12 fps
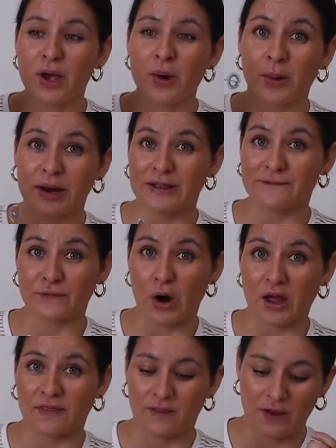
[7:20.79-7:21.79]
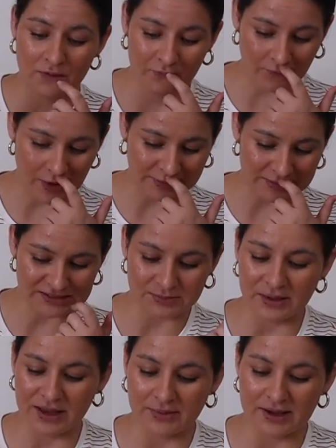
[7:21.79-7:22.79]
we're gonna froth. Froth this
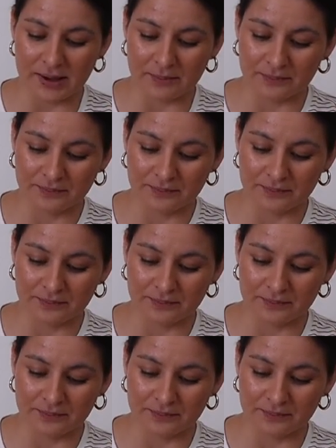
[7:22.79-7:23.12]
baby up.